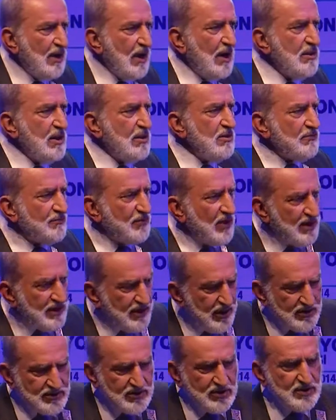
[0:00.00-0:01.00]
And then the
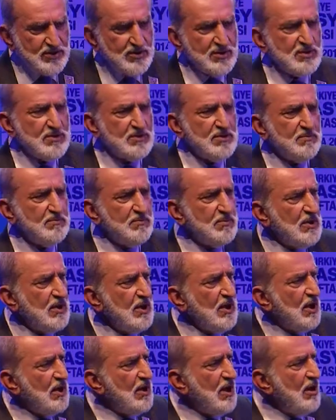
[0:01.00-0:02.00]
financial system
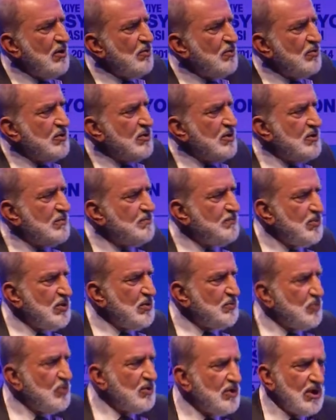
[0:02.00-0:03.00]
and how the
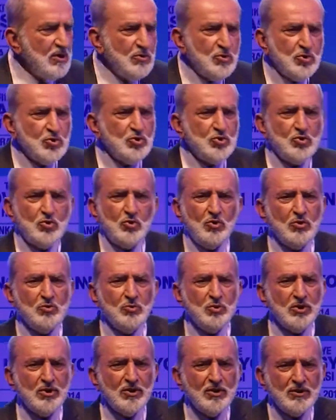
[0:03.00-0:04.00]
people now control the
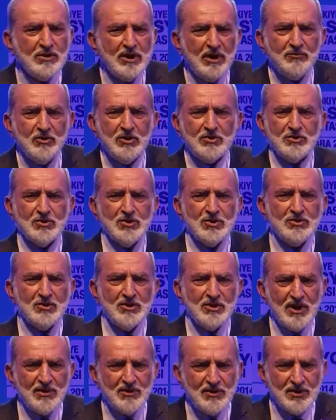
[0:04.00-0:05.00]
world have got
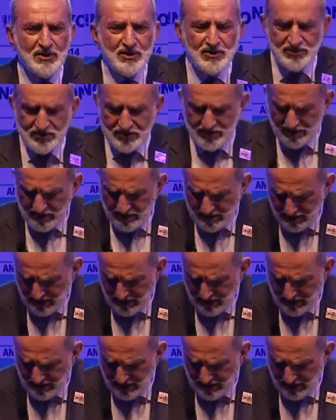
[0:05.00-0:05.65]
certain ethics.